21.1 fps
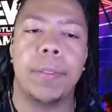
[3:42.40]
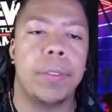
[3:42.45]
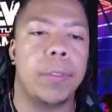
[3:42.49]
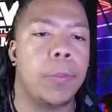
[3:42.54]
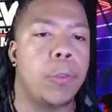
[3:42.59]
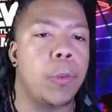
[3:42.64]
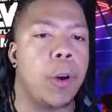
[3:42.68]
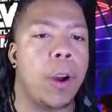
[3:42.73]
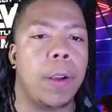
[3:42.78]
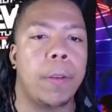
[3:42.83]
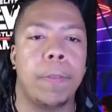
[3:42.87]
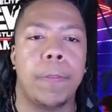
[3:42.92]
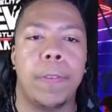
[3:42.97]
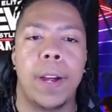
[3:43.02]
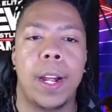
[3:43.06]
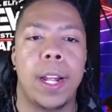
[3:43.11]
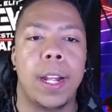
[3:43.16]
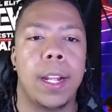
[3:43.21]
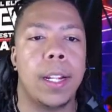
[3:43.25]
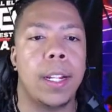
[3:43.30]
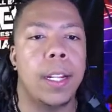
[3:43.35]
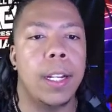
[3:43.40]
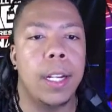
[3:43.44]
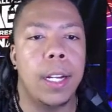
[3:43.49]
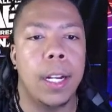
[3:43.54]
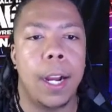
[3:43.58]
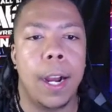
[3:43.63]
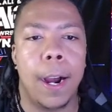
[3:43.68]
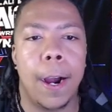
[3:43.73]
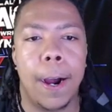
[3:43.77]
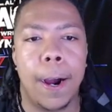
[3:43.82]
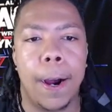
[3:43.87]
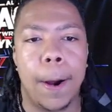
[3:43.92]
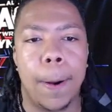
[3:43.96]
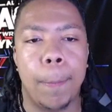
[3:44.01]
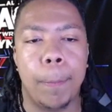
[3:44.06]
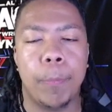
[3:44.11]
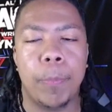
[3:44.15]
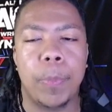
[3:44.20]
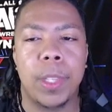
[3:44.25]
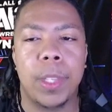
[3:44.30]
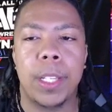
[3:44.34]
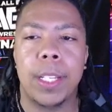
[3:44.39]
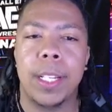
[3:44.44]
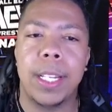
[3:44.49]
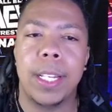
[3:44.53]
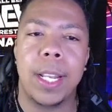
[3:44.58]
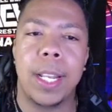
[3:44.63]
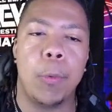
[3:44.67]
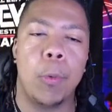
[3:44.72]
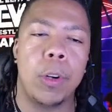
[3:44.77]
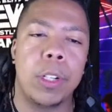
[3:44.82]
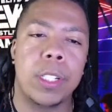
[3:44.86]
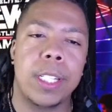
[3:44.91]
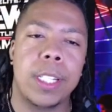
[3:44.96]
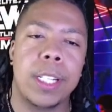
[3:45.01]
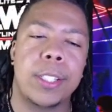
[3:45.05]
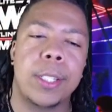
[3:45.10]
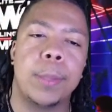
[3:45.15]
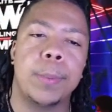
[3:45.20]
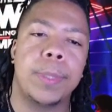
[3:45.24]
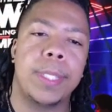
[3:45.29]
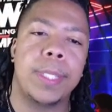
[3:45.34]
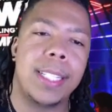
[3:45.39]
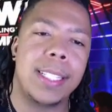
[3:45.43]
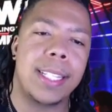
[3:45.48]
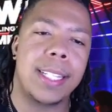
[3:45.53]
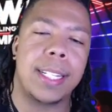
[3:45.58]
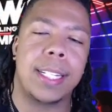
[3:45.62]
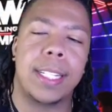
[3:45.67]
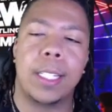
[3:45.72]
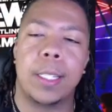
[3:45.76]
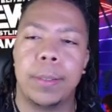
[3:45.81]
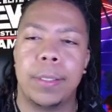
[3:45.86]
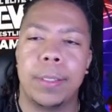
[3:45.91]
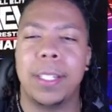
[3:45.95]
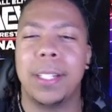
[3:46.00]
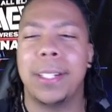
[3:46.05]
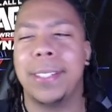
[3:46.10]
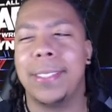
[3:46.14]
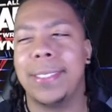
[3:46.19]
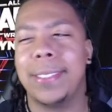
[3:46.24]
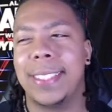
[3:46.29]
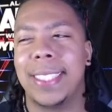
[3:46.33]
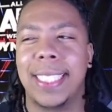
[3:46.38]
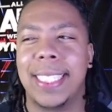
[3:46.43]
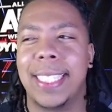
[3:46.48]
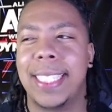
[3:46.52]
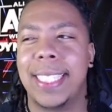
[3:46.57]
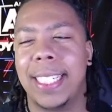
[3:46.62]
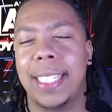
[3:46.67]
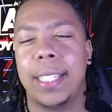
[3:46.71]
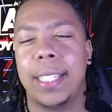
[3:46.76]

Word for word: a four out of five. Um, was there some things that could have, you know, I was like, eh,